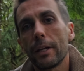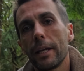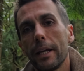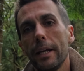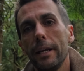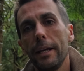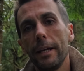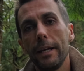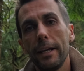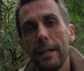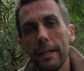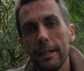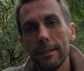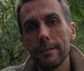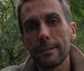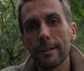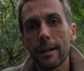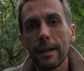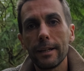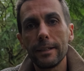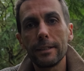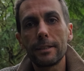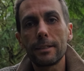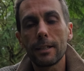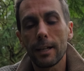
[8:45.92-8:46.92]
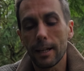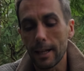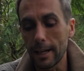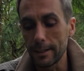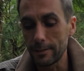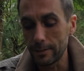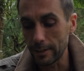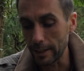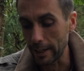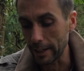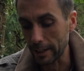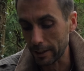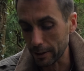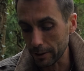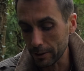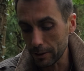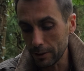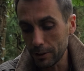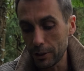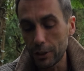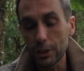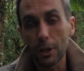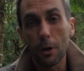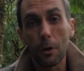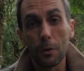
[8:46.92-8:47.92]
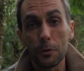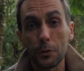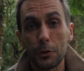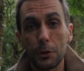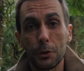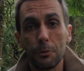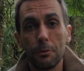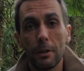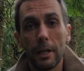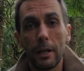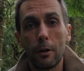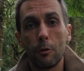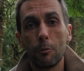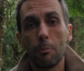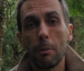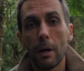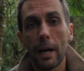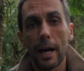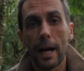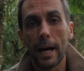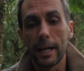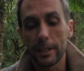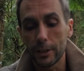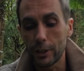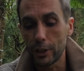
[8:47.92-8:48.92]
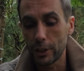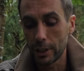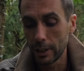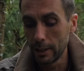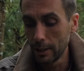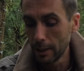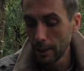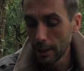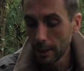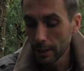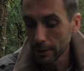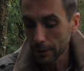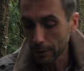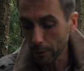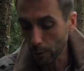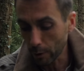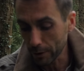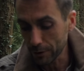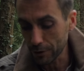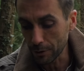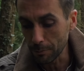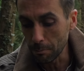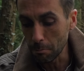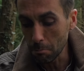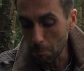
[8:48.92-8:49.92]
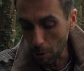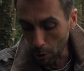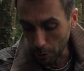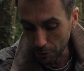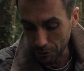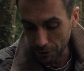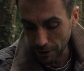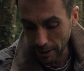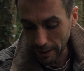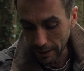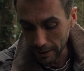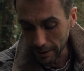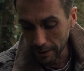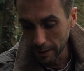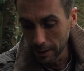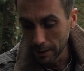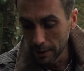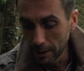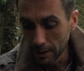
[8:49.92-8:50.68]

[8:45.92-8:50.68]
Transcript: here is a classic chanterelle patch, nice and mossy.